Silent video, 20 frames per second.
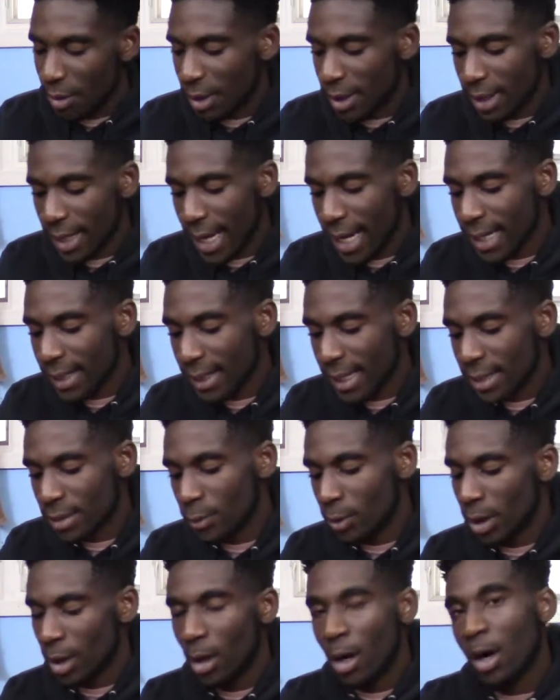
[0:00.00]
than that, that's
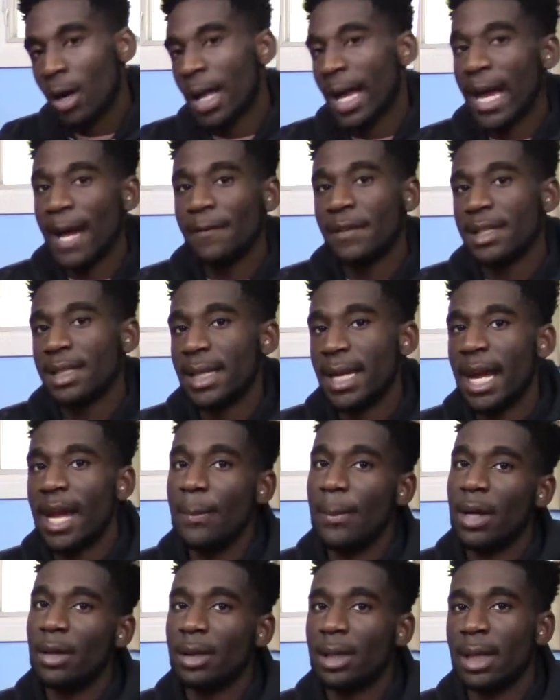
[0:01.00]
really all I have to say
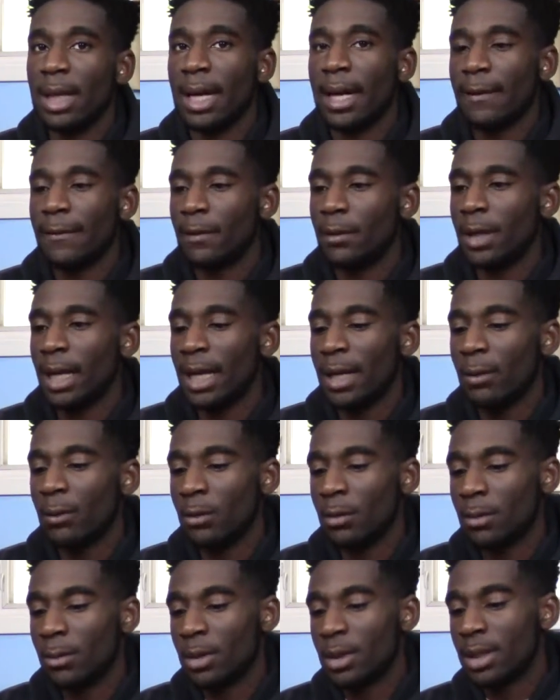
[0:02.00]
about the iPhone 8
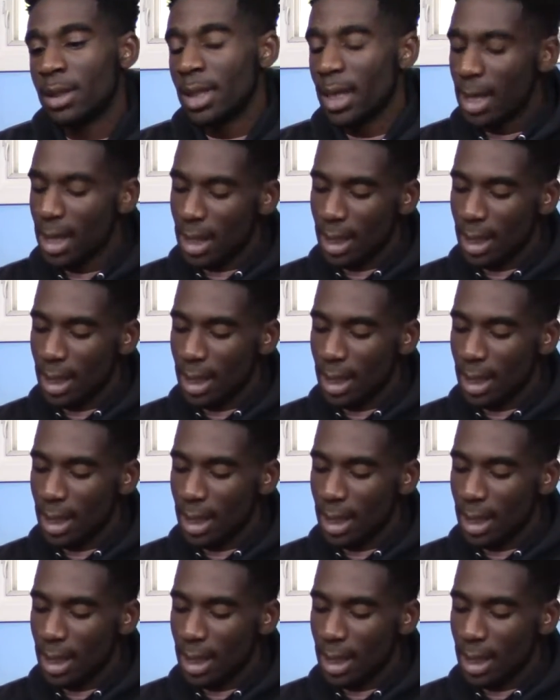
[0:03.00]
rumors.